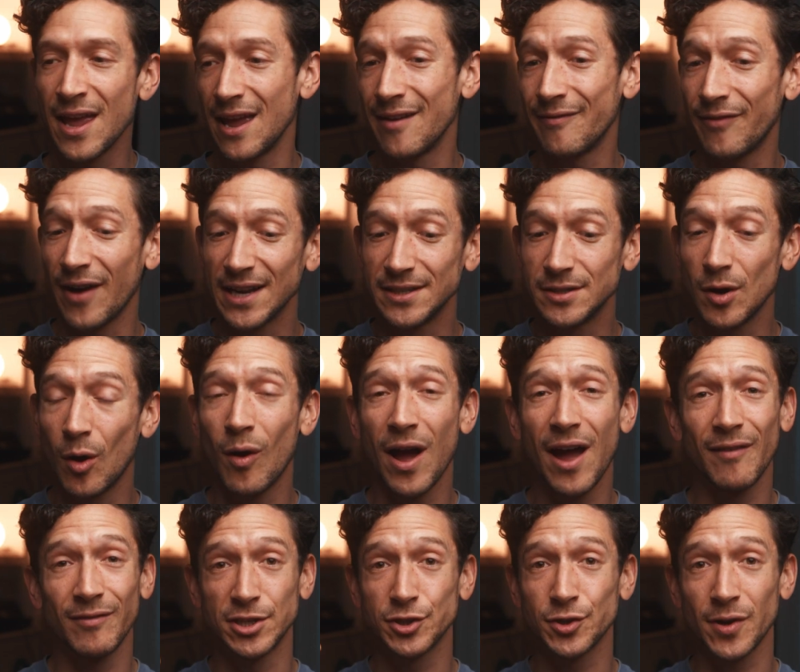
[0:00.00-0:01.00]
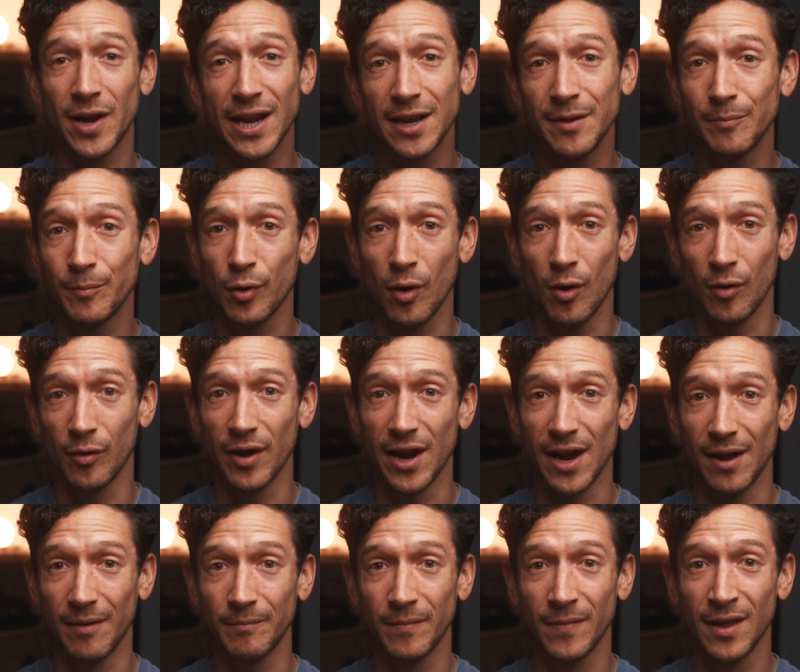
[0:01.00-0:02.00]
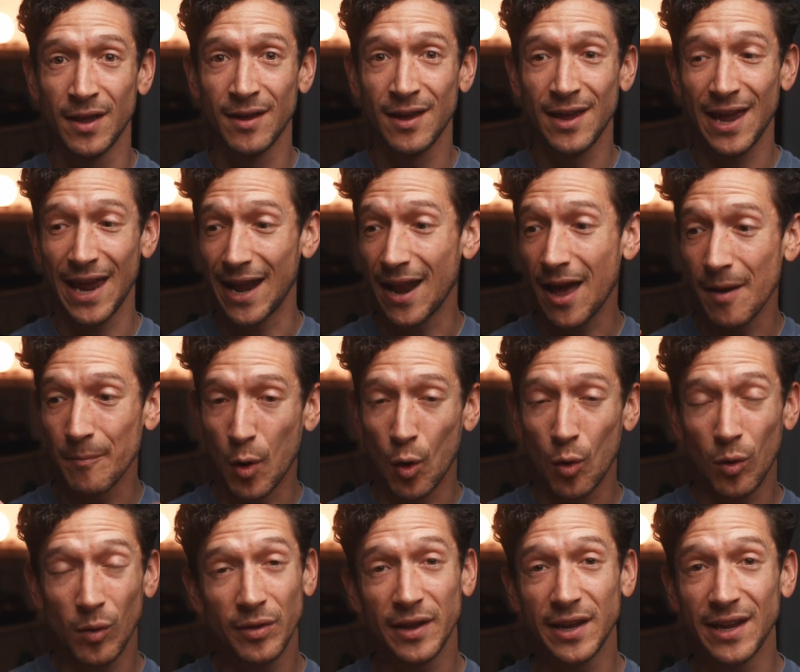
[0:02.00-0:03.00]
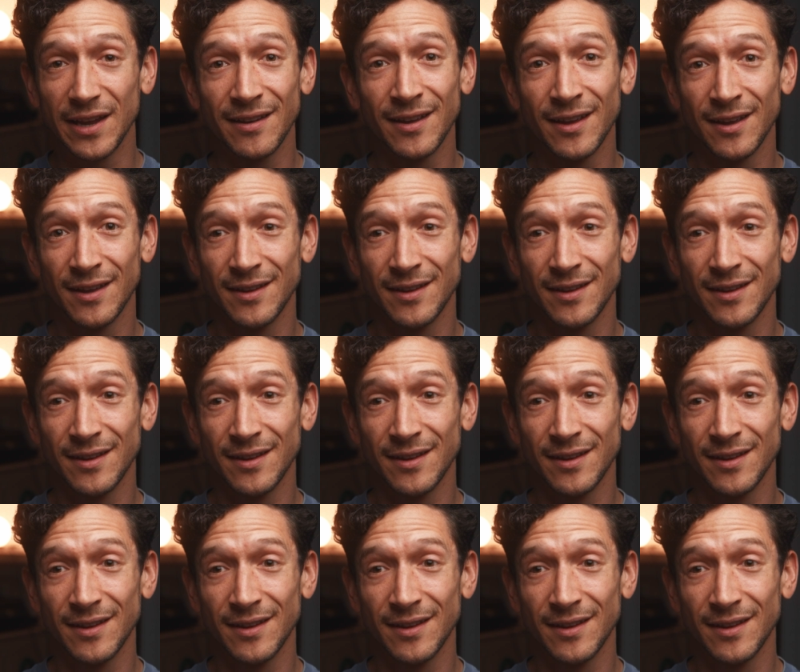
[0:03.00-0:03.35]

if I don't have a training program, and I'm only